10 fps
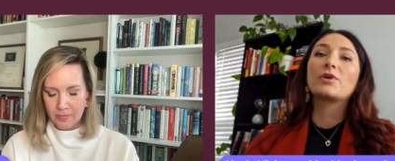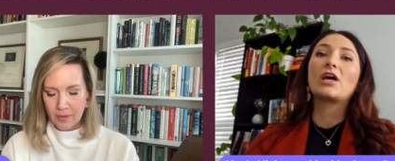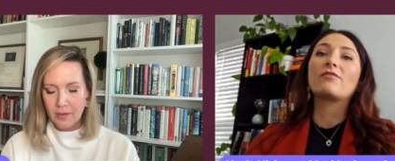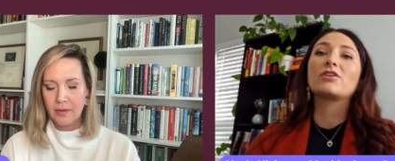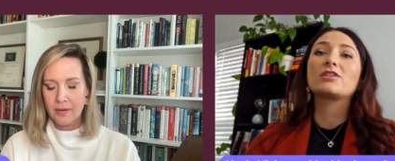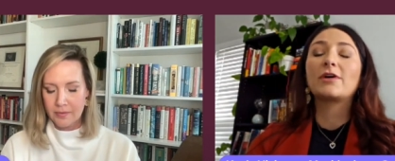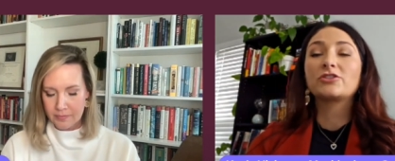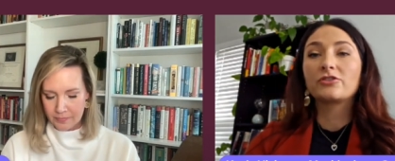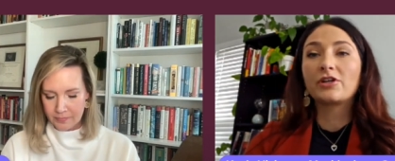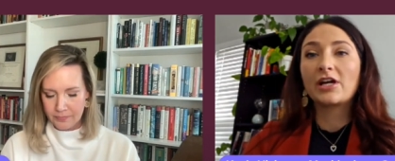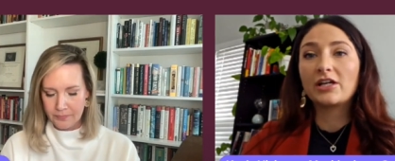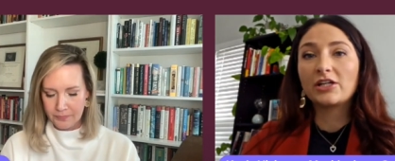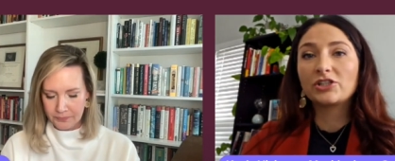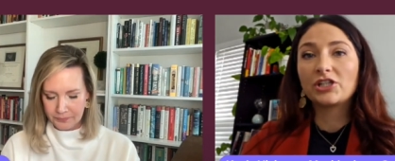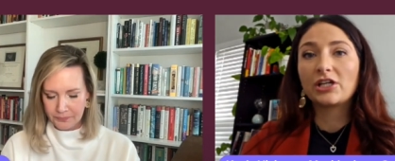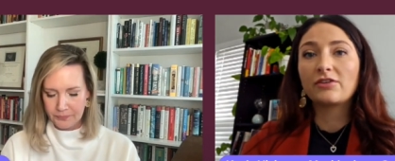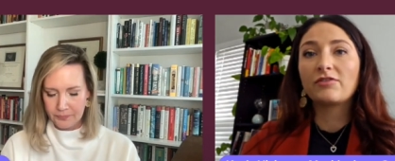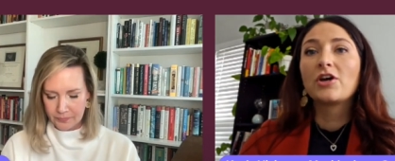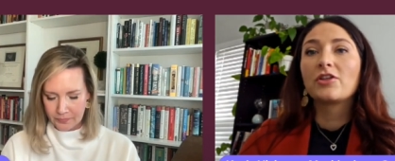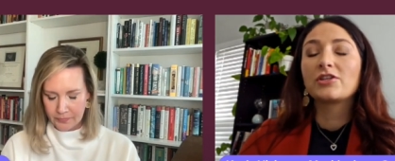Speaker 1: So we have the Special Grant
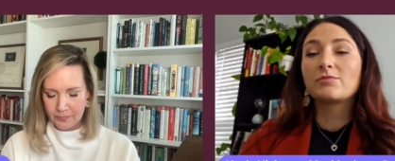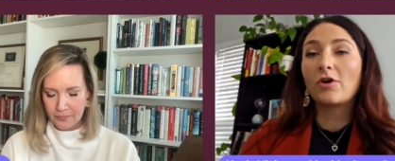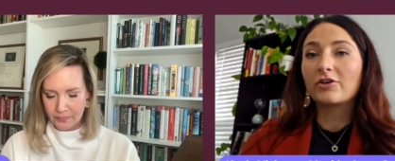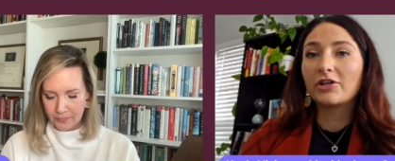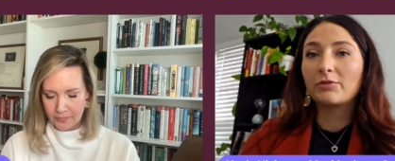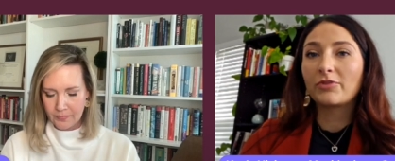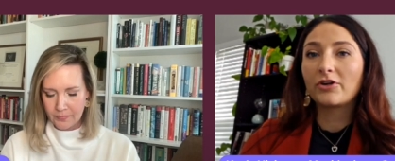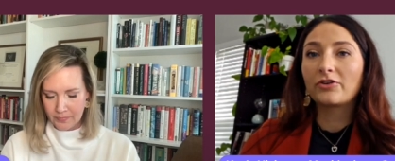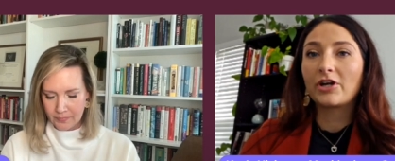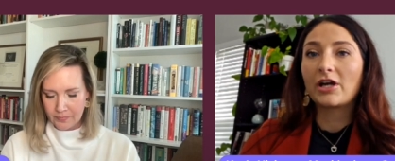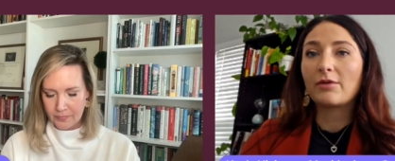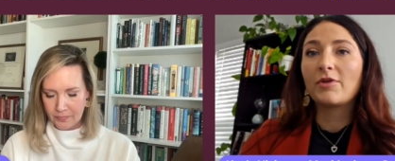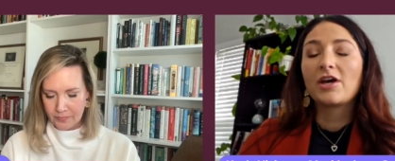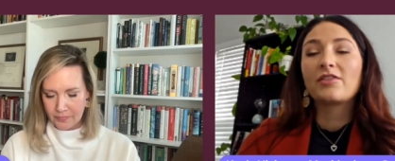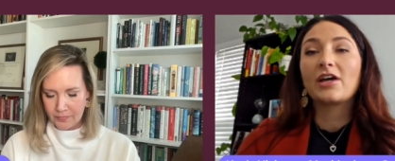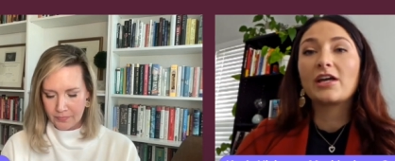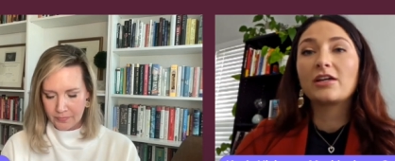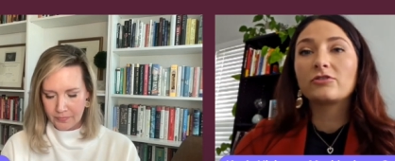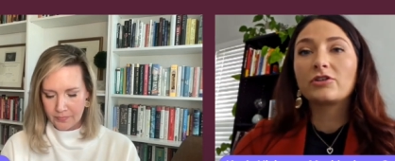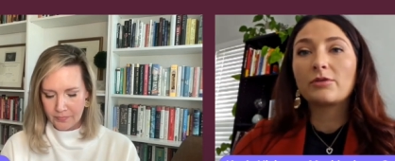Initiative, the Small Grant Program, the
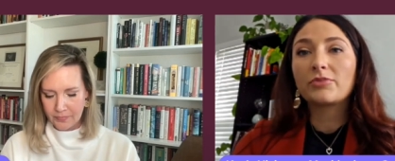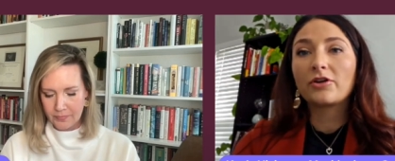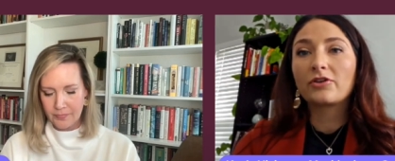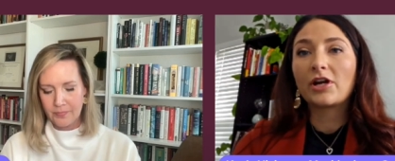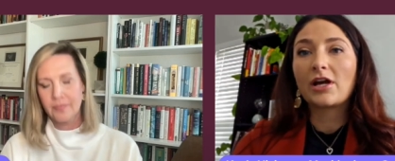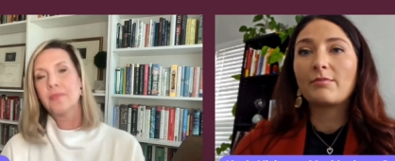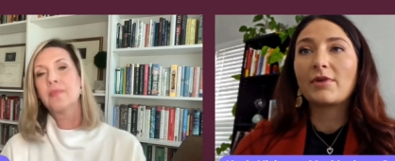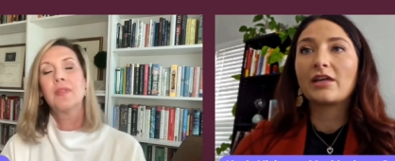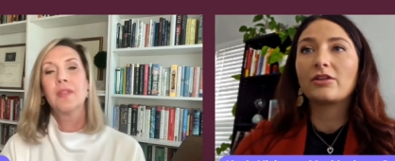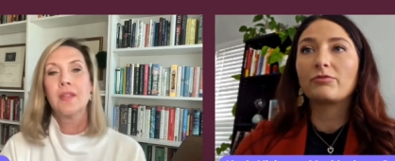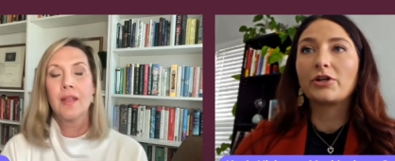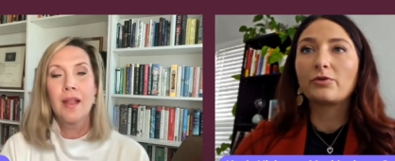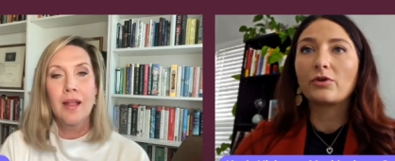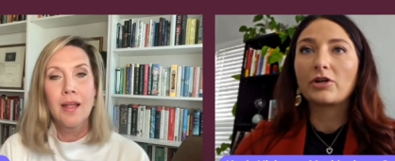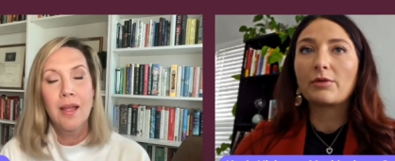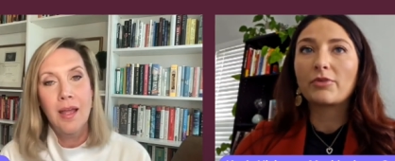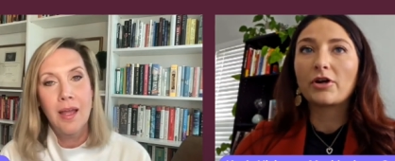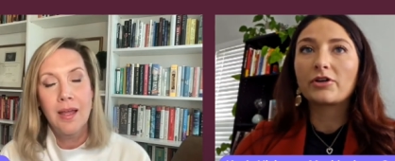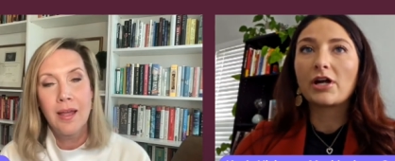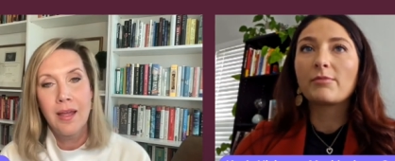Annual Grant Program, and the Renewal
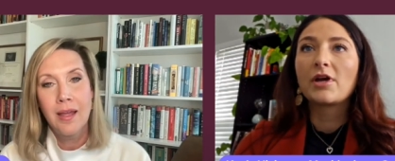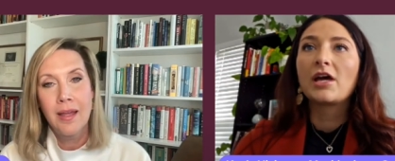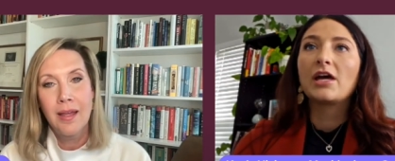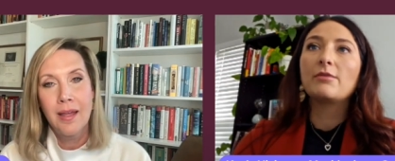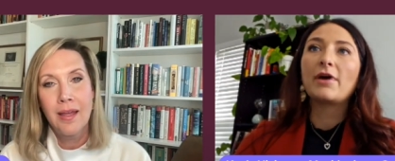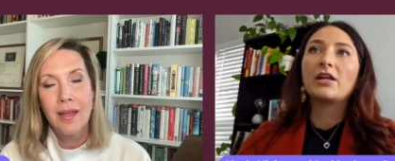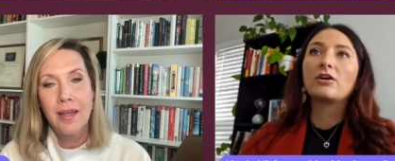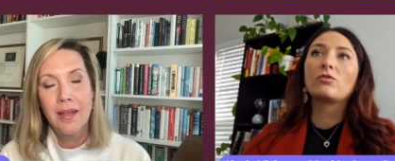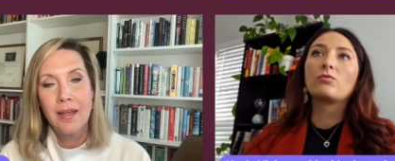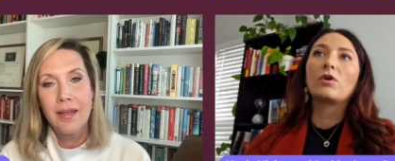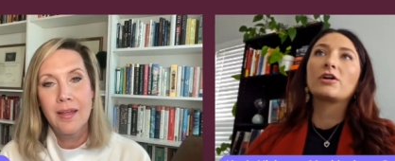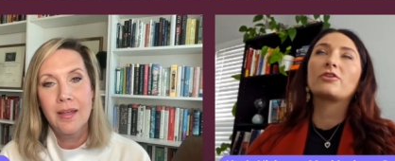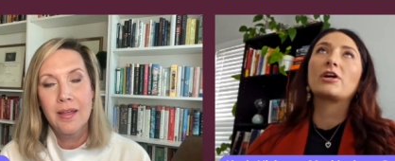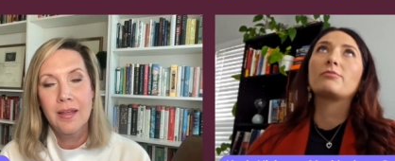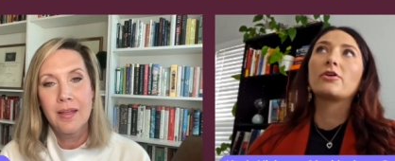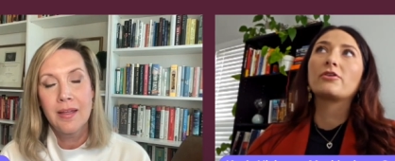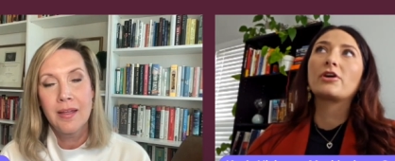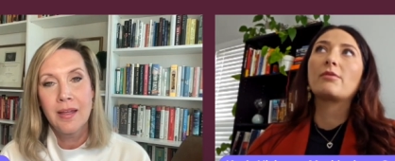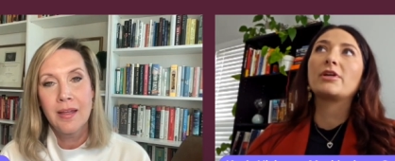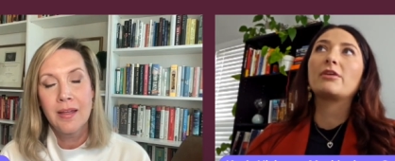Grant Program. And depending on what grant
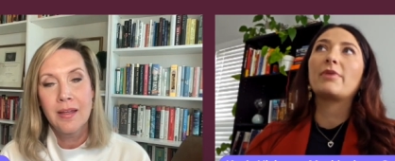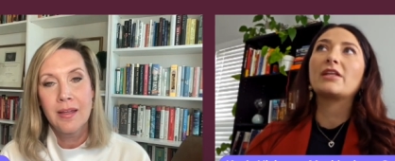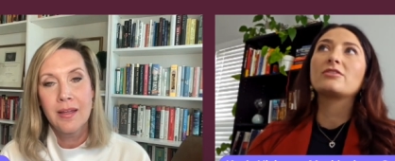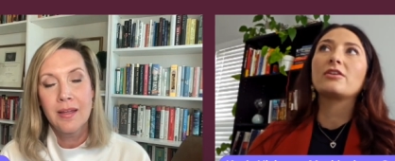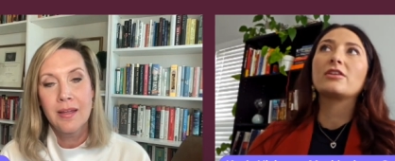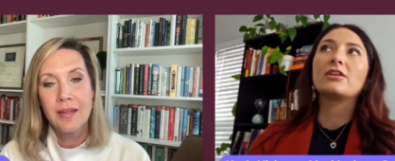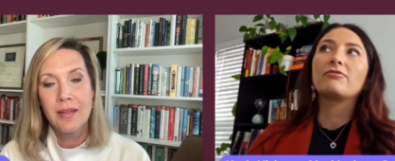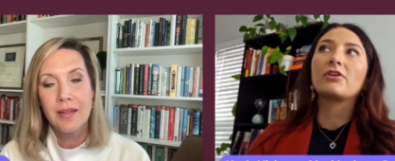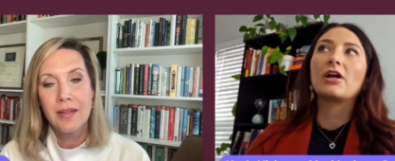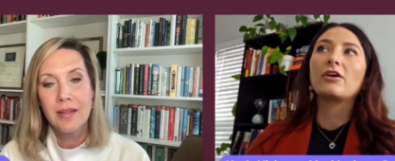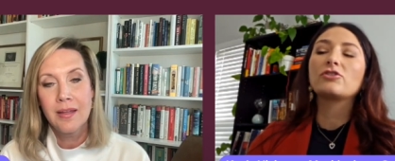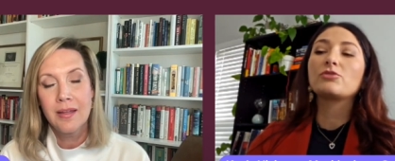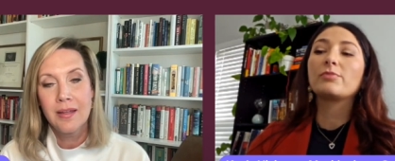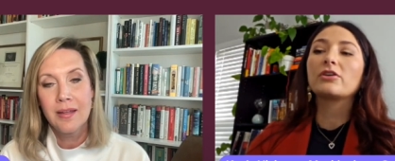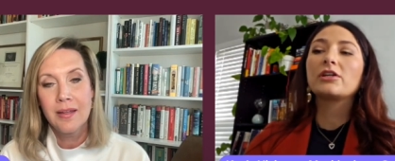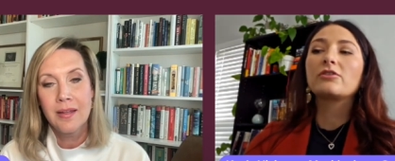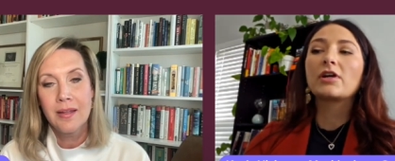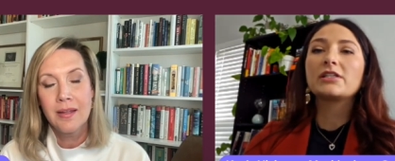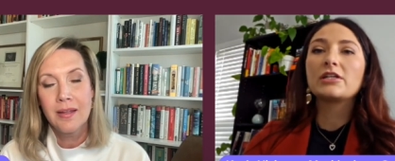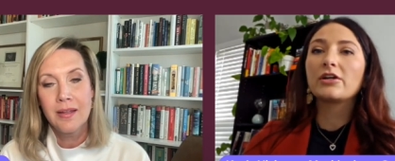program, it depends on the different
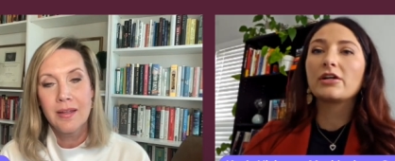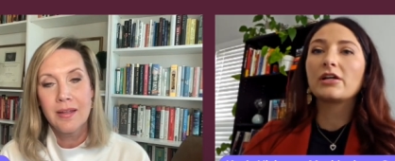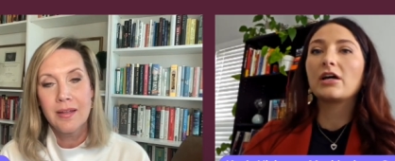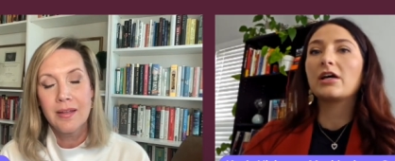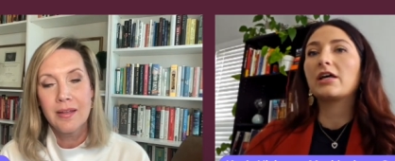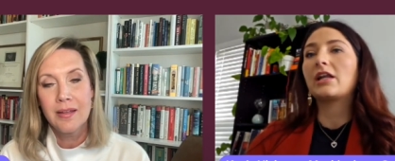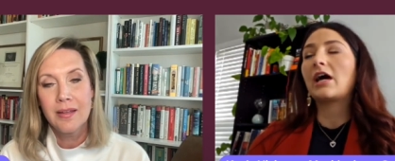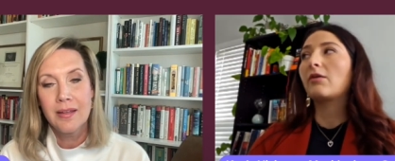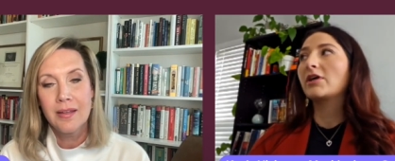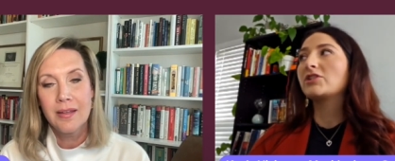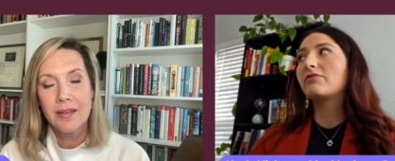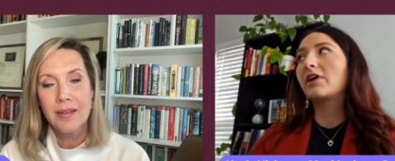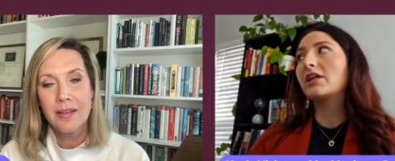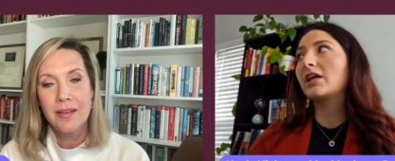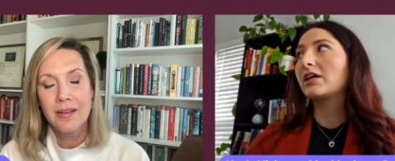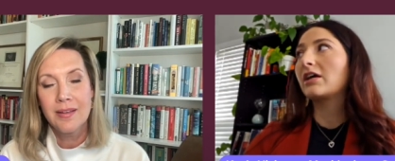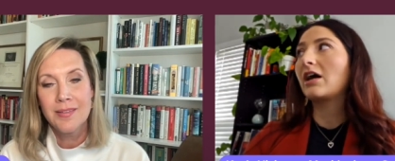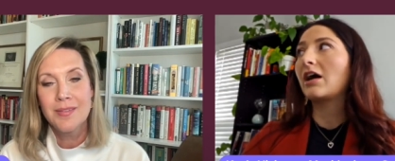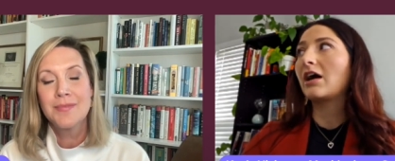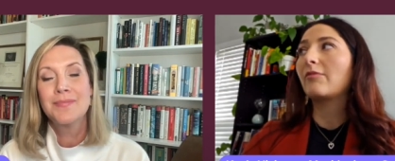eligibility criteria and how much
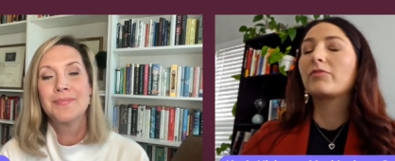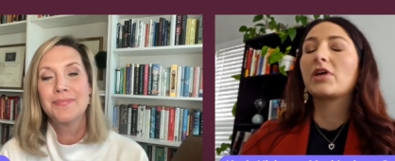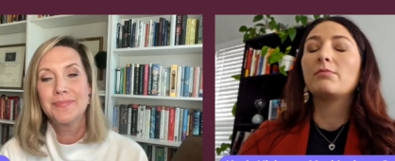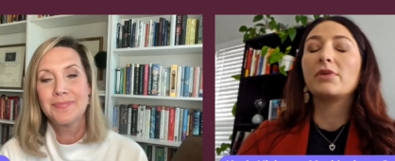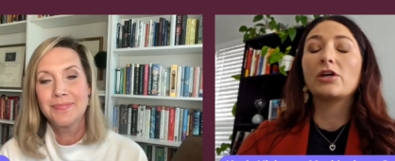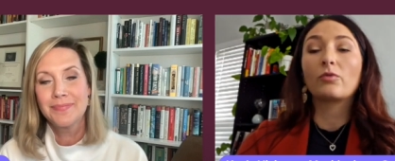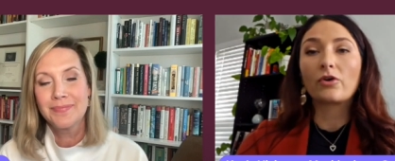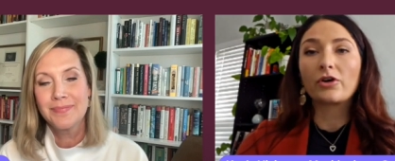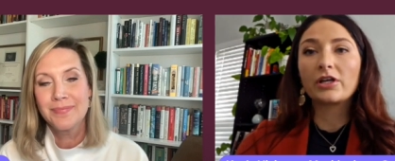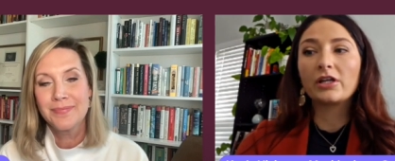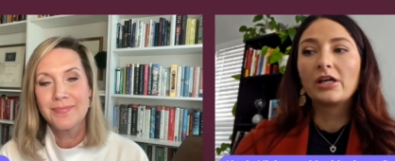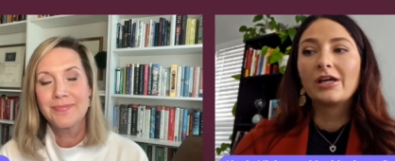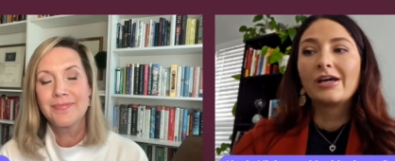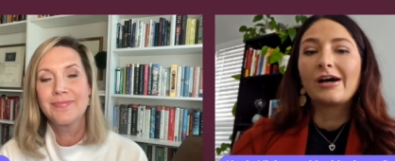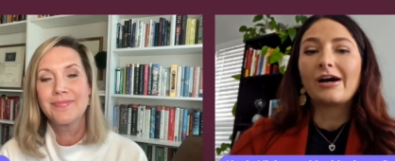funding um, can be awarded.